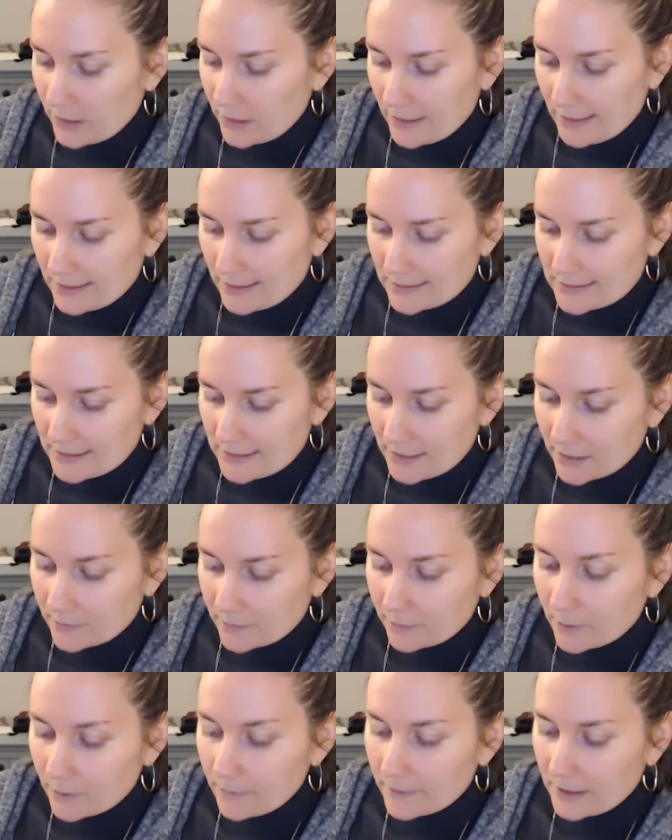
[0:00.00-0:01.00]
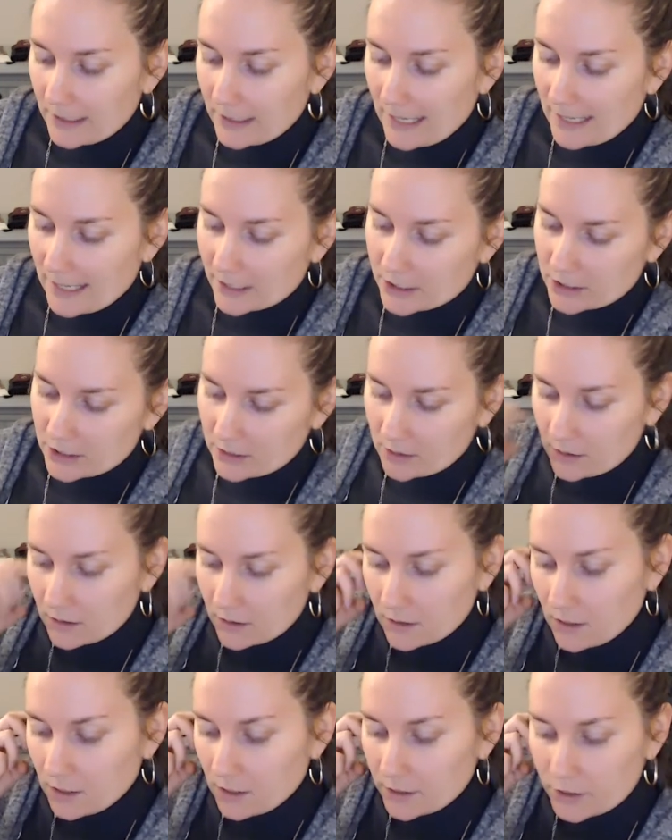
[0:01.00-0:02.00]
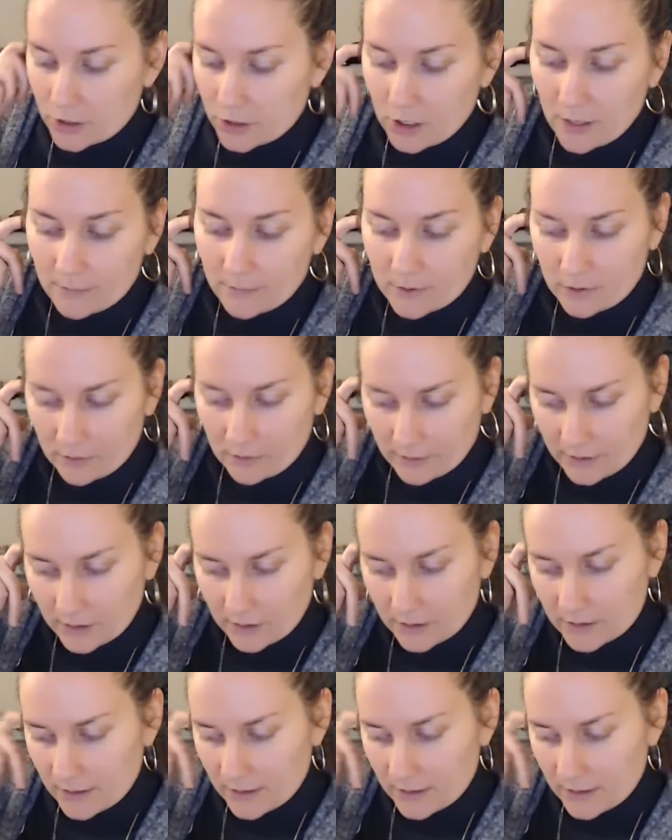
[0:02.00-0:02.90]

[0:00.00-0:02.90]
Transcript: and take appropriate action on shop drawings